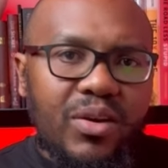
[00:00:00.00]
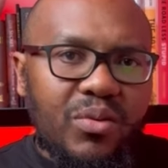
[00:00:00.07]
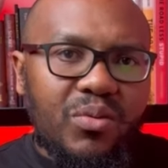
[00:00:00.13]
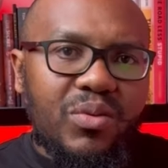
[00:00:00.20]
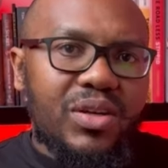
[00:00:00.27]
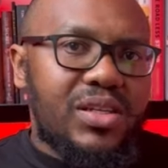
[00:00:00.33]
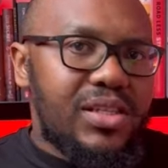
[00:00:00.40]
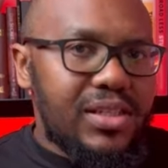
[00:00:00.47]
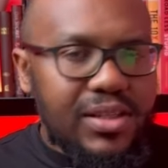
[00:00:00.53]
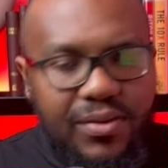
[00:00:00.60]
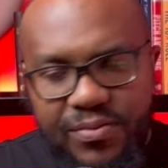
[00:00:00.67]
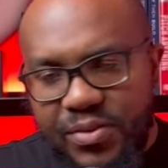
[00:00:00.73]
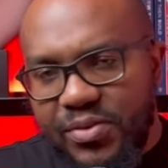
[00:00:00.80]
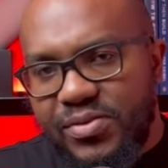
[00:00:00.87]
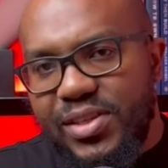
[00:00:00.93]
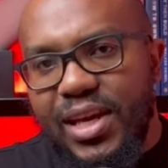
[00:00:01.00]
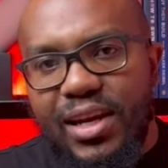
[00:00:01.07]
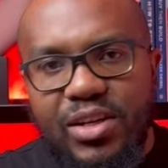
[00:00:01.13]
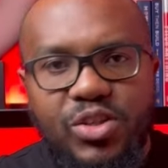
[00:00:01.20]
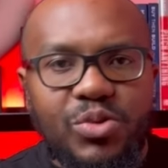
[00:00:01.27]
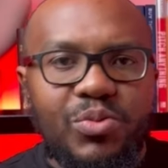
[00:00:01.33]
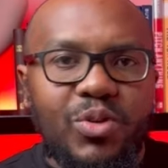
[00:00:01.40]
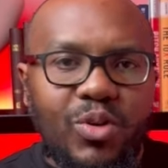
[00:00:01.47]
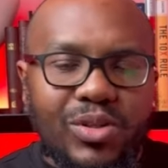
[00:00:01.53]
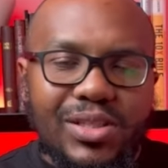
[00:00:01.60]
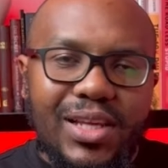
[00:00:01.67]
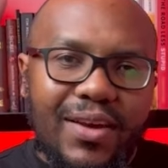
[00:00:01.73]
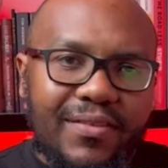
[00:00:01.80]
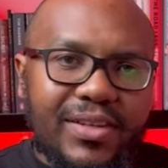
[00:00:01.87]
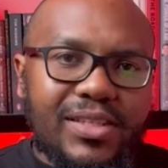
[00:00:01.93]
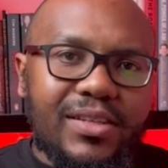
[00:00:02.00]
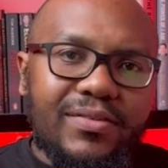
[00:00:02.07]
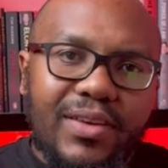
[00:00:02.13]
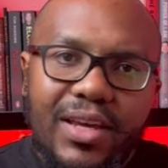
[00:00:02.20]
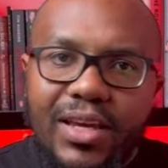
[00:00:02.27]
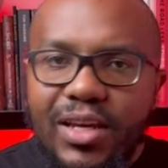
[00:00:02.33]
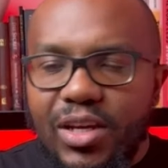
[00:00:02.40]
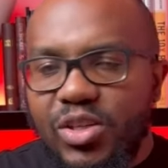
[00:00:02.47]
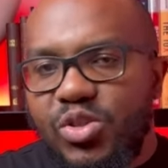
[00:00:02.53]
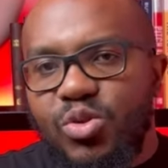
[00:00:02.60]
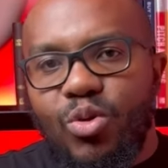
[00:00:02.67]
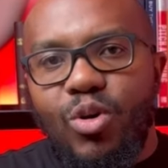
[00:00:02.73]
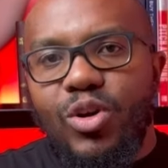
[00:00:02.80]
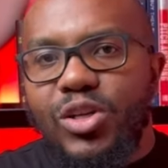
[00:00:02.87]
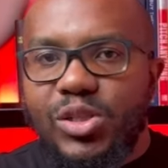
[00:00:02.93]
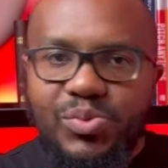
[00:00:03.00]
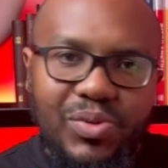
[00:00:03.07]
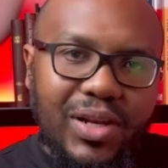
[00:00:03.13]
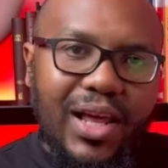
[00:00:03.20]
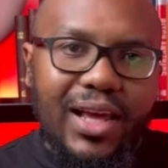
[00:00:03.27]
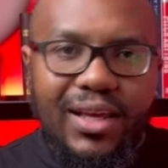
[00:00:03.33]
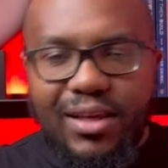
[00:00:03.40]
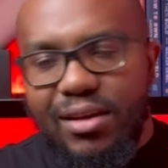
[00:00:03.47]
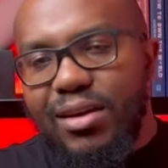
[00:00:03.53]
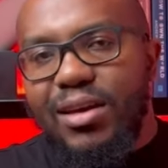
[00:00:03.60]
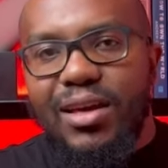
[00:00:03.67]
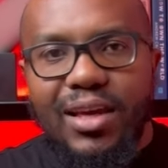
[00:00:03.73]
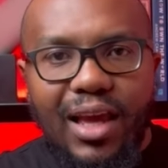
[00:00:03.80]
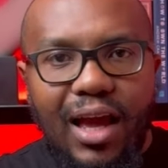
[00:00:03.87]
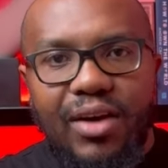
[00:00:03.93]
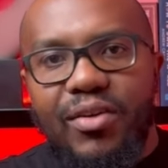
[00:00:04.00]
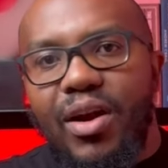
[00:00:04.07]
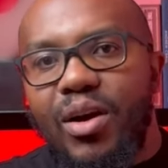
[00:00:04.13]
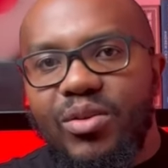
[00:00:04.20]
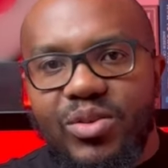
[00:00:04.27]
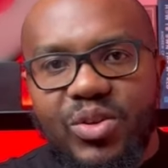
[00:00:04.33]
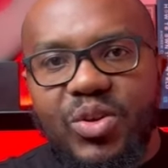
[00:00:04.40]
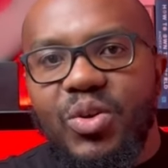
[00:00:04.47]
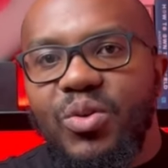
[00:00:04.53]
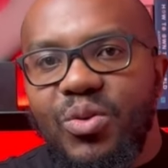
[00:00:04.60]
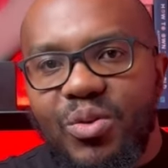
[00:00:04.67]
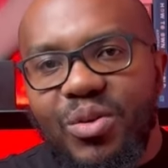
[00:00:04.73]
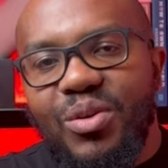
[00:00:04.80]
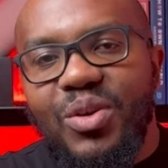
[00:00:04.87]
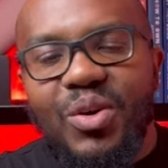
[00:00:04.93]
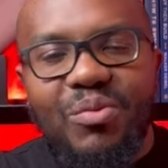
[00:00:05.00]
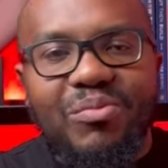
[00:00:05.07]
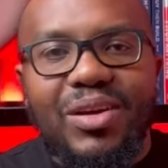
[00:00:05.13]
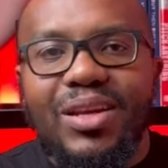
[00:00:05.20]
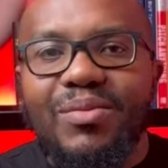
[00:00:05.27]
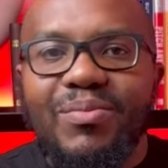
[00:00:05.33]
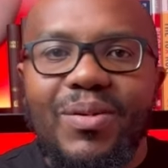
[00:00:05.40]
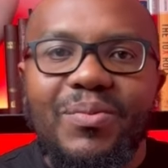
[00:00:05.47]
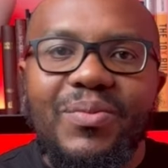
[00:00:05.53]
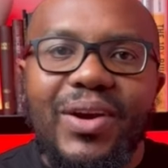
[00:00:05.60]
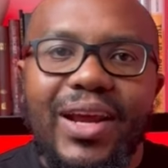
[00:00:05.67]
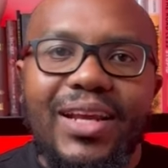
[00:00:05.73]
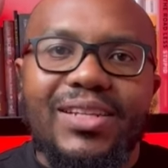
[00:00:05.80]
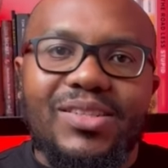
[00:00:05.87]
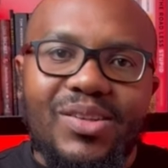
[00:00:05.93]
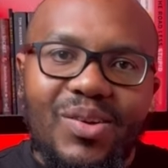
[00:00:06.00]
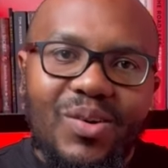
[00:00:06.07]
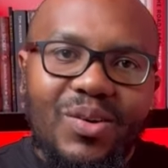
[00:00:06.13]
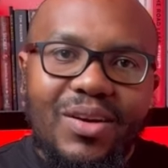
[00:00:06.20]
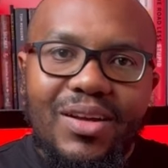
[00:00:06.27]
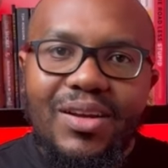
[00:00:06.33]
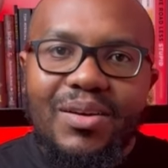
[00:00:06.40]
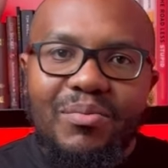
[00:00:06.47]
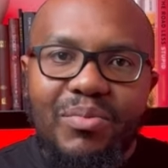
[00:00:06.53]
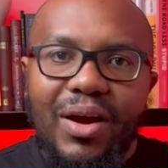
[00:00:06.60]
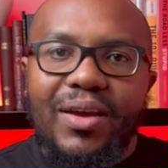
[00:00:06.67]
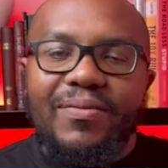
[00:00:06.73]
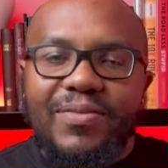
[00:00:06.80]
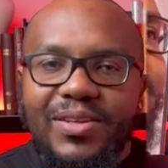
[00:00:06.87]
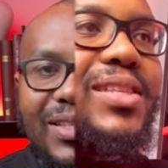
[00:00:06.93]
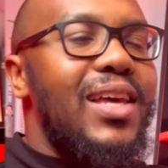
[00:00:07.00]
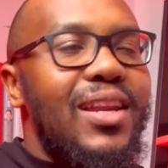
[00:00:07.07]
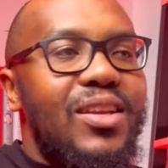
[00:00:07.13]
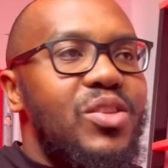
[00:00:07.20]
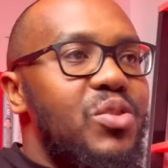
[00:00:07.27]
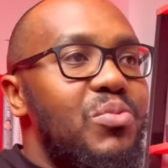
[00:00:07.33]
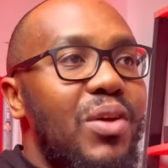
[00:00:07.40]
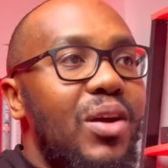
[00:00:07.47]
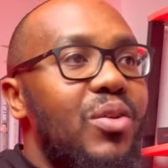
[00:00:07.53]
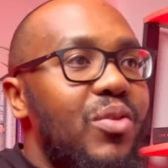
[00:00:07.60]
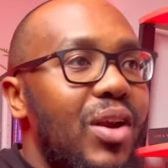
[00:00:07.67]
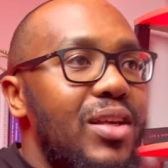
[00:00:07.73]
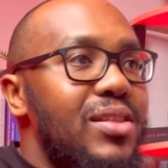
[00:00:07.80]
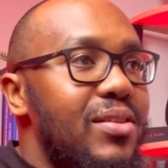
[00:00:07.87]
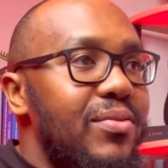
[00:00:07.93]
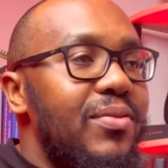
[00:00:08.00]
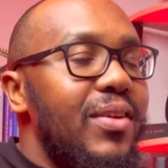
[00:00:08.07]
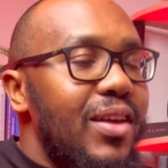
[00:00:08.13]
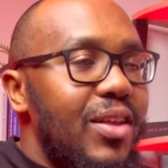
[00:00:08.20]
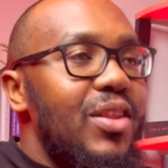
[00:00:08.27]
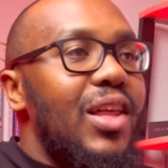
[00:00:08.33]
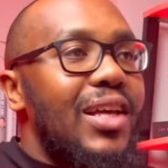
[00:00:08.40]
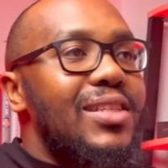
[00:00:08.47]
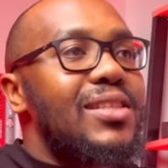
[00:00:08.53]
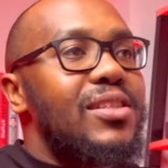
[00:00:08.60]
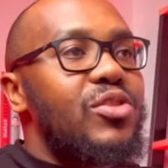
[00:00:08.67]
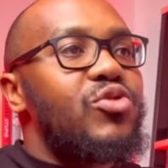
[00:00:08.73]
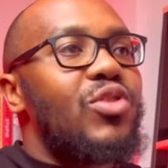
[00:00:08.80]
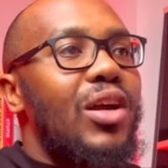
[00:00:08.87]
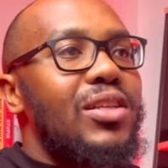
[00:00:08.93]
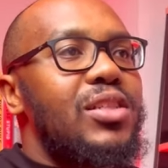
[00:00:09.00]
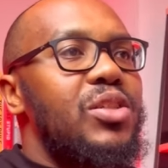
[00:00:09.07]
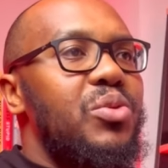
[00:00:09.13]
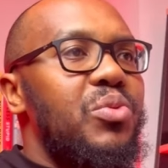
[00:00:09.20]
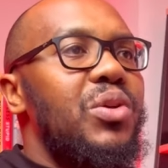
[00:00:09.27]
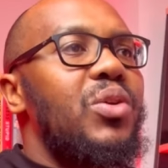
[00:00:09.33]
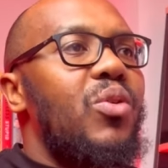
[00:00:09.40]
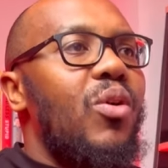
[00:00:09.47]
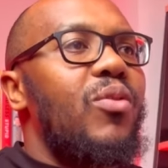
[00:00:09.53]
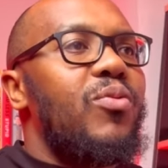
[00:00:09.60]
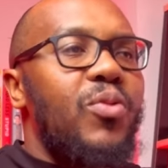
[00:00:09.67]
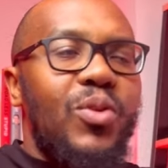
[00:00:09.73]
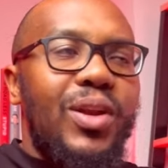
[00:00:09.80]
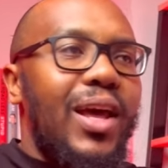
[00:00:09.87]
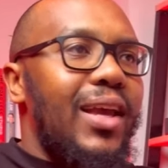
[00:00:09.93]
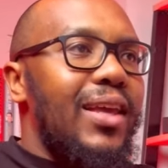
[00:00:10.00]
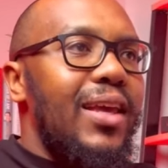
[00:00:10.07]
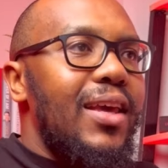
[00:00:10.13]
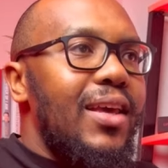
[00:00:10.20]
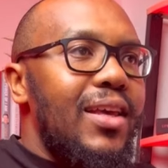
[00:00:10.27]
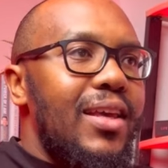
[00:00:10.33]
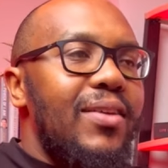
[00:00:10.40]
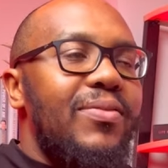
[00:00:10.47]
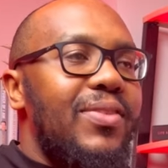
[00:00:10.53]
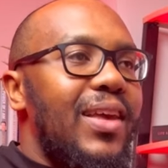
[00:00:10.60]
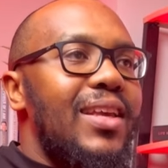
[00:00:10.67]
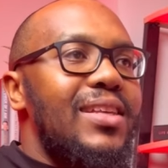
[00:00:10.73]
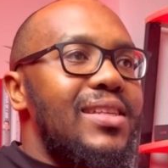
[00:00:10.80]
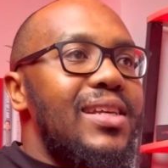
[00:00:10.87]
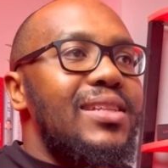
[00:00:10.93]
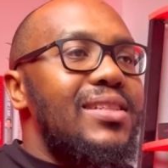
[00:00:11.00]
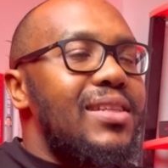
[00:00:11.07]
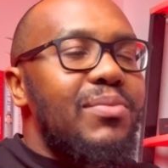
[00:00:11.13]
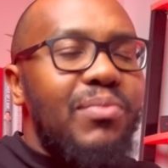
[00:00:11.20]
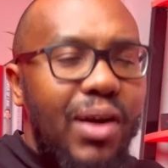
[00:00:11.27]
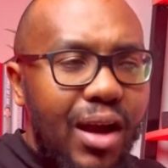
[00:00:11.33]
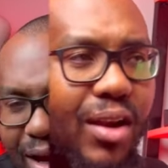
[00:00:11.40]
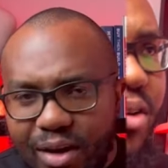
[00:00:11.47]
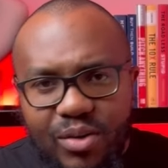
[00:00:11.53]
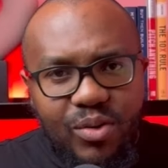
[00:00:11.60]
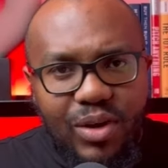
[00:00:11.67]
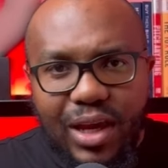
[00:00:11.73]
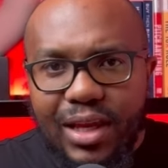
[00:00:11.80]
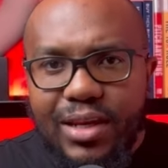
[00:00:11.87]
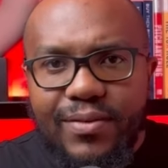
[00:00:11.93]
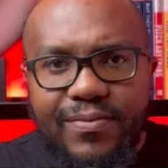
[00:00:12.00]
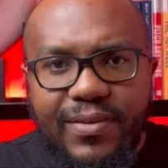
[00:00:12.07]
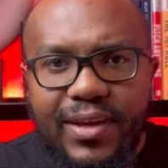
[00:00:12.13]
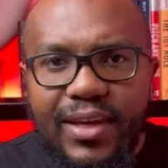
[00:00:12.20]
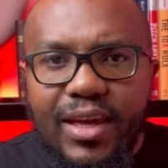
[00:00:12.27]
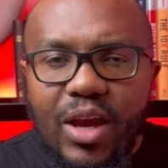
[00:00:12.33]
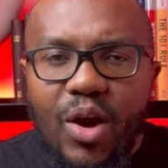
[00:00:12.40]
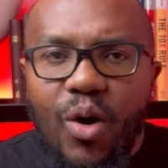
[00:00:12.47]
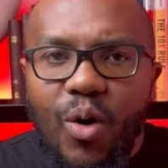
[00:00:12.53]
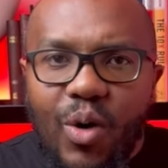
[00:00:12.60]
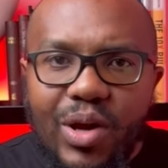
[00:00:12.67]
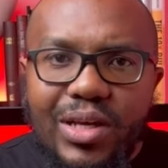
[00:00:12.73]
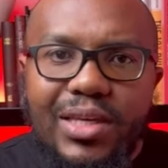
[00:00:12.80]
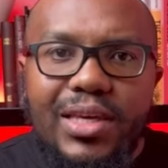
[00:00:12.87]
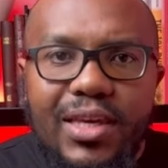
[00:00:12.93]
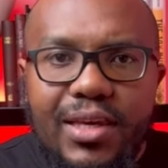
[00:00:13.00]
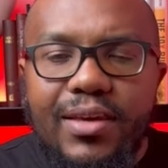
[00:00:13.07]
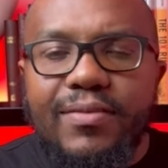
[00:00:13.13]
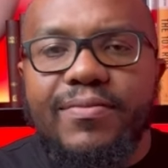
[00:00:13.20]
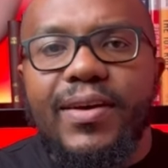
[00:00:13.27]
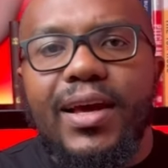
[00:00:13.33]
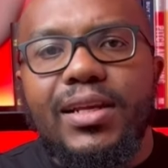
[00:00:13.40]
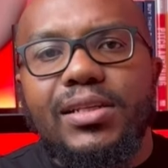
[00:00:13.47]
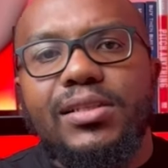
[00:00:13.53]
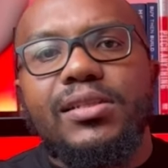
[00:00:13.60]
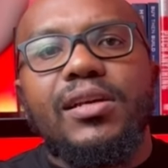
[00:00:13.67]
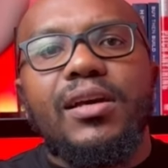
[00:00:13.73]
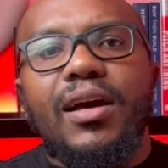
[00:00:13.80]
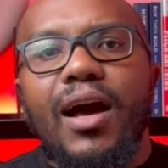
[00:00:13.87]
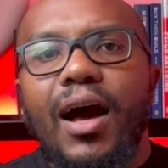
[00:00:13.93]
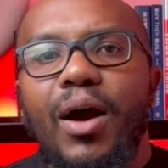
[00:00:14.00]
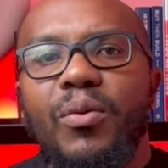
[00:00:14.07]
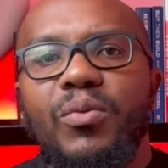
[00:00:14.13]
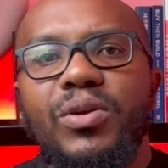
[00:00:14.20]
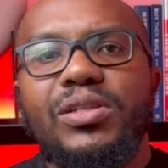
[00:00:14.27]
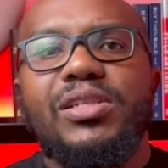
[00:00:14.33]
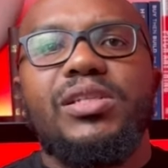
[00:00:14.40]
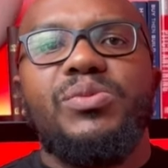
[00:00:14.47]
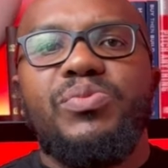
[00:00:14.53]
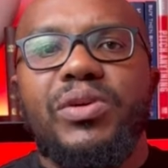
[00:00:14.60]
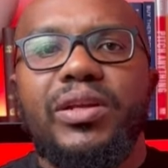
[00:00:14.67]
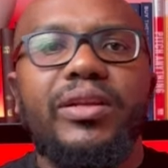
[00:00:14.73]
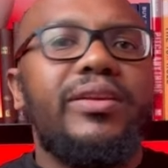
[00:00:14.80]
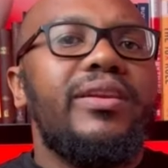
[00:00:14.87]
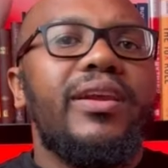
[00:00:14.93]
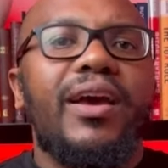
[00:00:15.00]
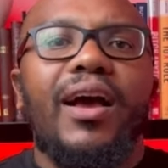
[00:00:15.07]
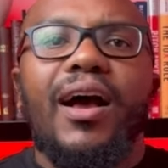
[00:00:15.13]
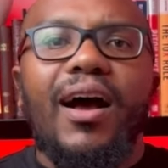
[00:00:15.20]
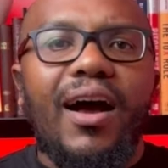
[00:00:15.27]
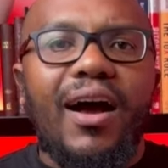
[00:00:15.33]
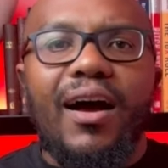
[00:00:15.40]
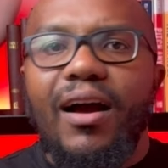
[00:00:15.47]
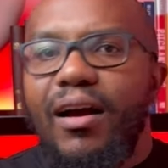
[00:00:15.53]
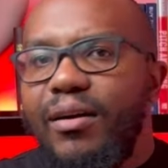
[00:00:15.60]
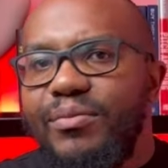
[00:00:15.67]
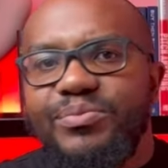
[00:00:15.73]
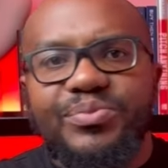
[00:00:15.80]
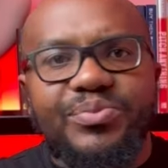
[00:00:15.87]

which is, if you set it to be conservative, it will always be like around your minimum rate, But if you set it to be aggressive, that's the strategy we go for. Like if there is a demand or anything, or a key event which has been a